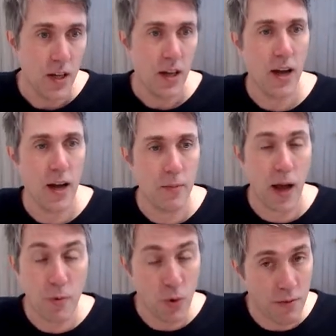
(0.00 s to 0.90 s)

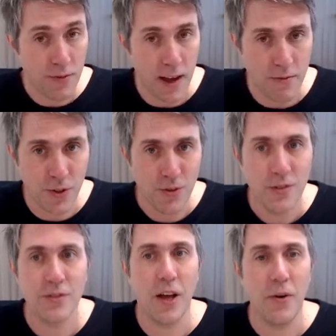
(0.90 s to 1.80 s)
I'm quite forgetful,
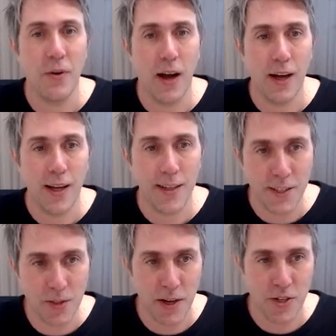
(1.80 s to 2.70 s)
so I need
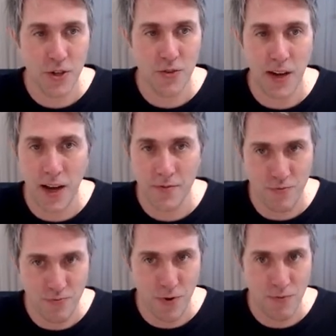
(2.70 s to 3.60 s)
to make sure that I've
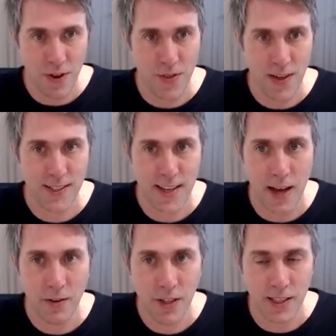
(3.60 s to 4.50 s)
written things
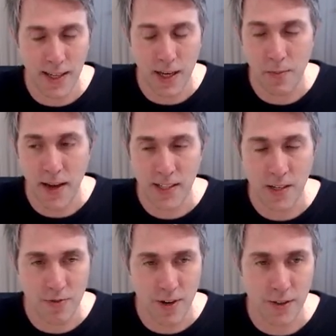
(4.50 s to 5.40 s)
down because it kind of makes it
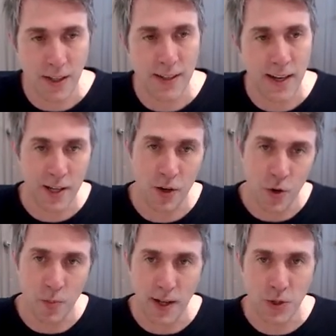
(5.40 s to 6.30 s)
real, and then I can
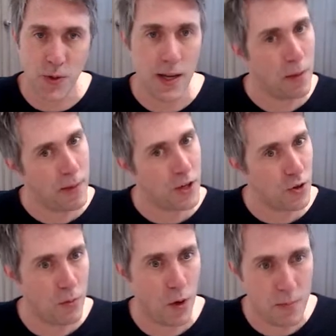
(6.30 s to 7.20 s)
come back to it and make
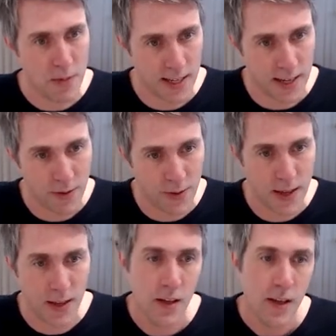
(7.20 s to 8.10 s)
sure I'm not missing
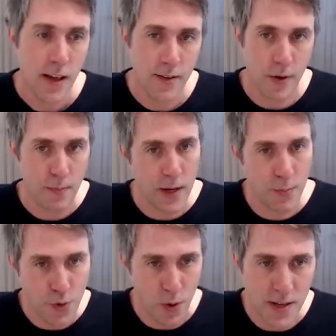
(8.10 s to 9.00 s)
anything. If I've made a
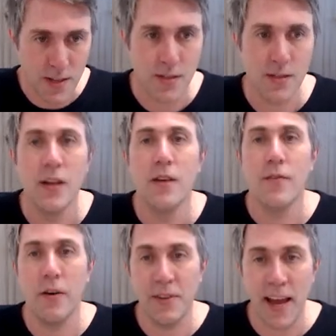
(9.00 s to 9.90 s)
promise
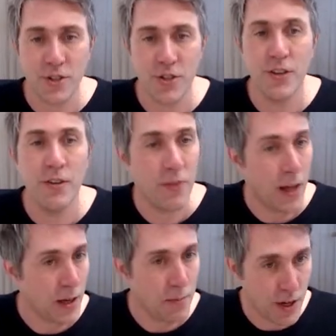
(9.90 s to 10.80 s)
of an action,
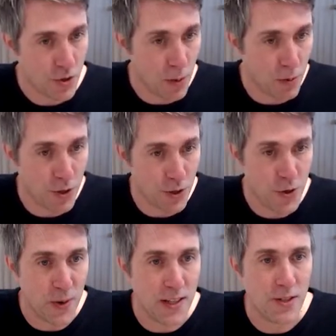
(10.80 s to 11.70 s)
I can make sure I'm going to
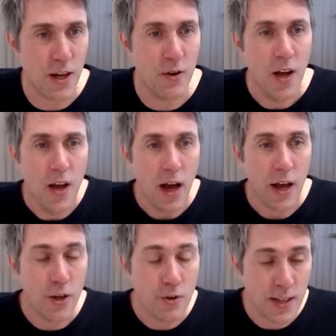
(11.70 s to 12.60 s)
do it. So I
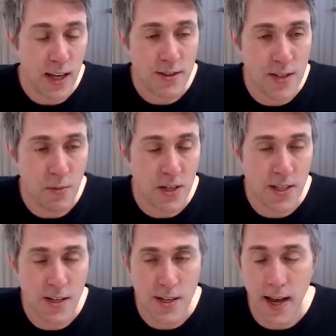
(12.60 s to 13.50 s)
use a kind of similar
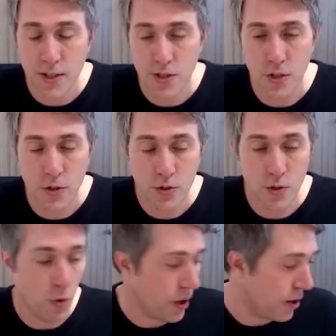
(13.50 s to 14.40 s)
syntax to
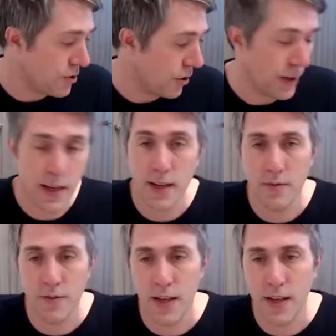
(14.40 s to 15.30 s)
what goes on
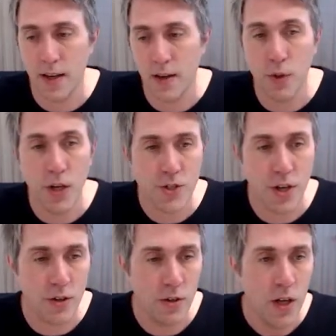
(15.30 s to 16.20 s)
in the bullet
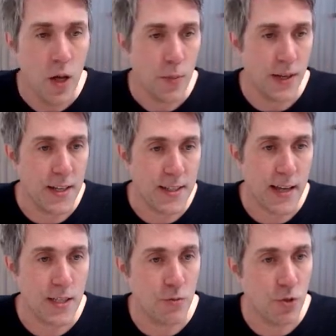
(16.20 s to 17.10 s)
journal, but in this
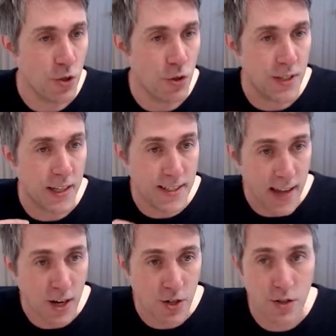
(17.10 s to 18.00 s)
case, I'm just using a
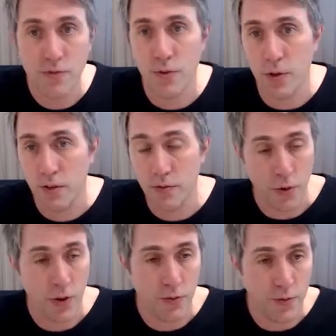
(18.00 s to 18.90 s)
dash for
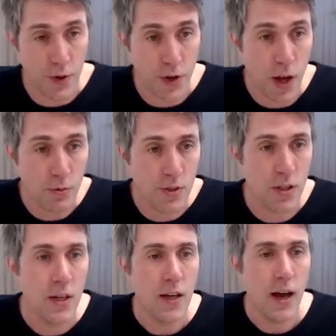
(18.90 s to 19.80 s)
a note,
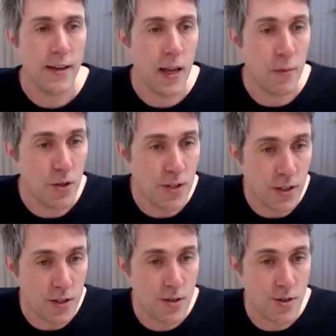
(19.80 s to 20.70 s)
and then I'm using a
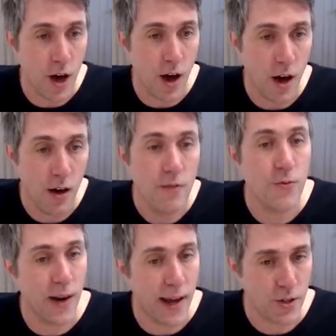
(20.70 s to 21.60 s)
star
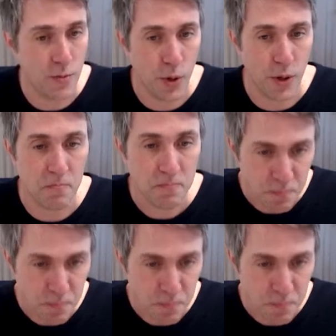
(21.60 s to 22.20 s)
for an action point.